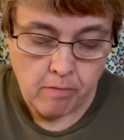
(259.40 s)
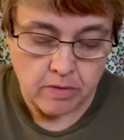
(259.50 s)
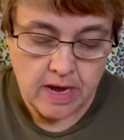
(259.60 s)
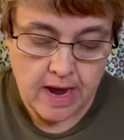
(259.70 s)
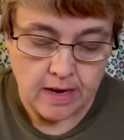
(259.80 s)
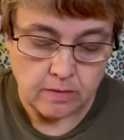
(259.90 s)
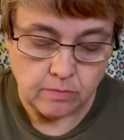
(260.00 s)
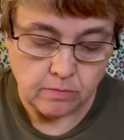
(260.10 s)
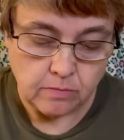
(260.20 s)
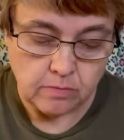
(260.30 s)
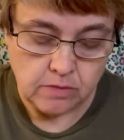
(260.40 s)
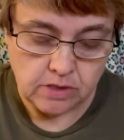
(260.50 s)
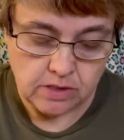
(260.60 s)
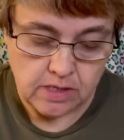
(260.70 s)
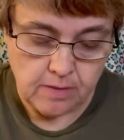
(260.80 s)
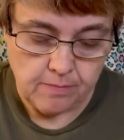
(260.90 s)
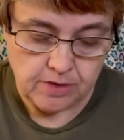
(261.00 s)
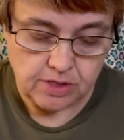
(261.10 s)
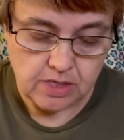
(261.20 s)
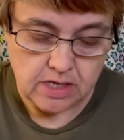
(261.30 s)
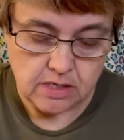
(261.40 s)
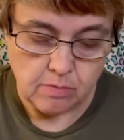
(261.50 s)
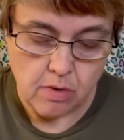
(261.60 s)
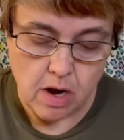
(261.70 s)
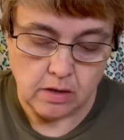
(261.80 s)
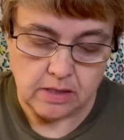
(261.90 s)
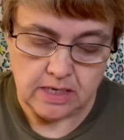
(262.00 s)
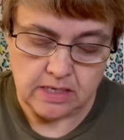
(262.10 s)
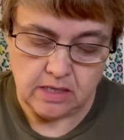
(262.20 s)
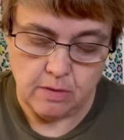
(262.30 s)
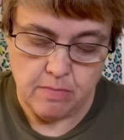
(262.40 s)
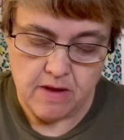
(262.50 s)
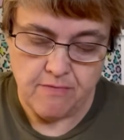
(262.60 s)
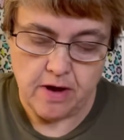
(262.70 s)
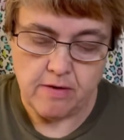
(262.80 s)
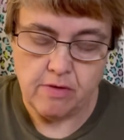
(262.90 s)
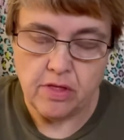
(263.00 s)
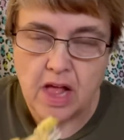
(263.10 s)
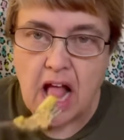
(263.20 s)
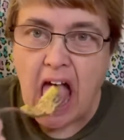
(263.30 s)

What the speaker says: Yeah, let's see. Let's taste the broccoli. I did the beef and everything.